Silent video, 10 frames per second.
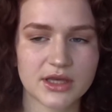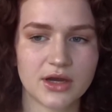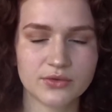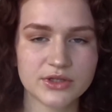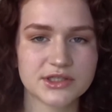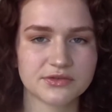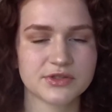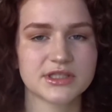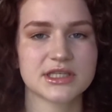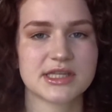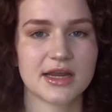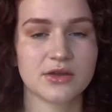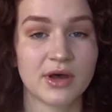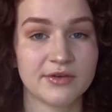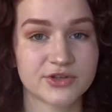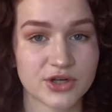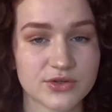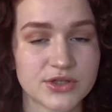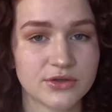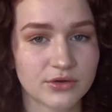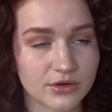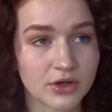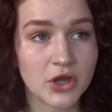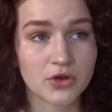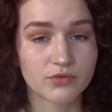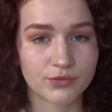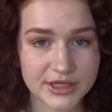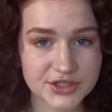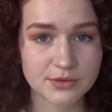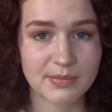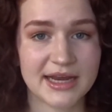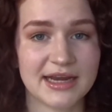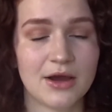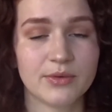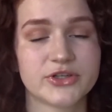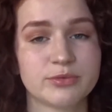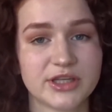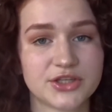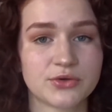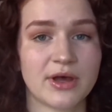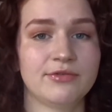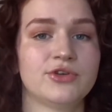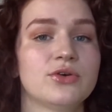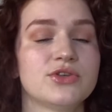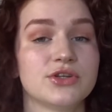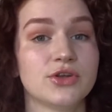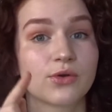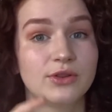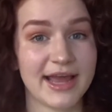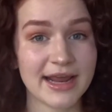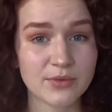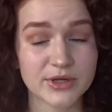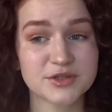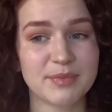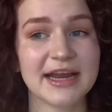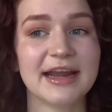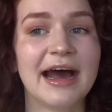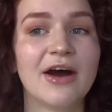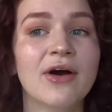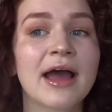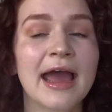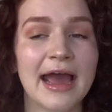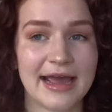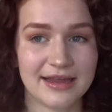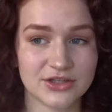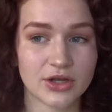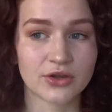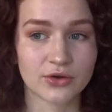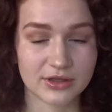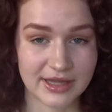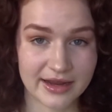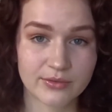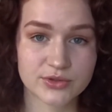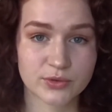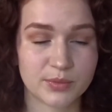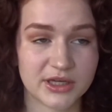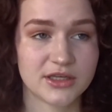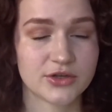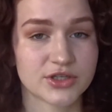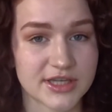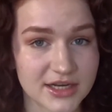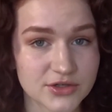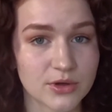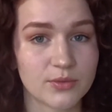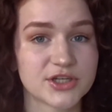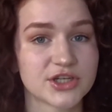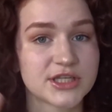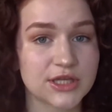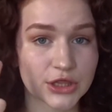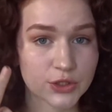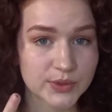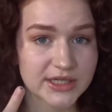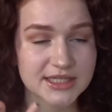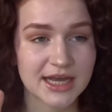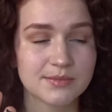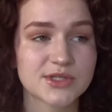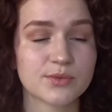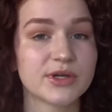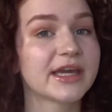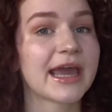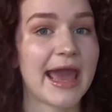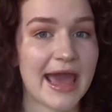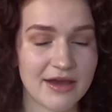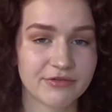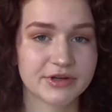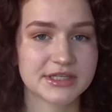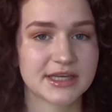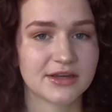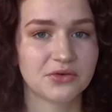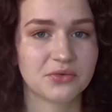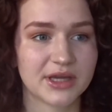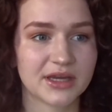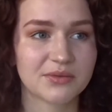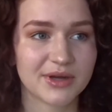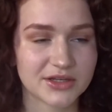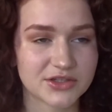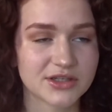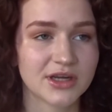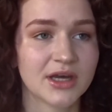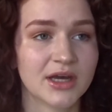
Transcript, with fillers: The only difference is that you'll have chosen your region by now, which means you'll have chosen your language by now, and your language will be in your schedule, which is three times a week every single week, which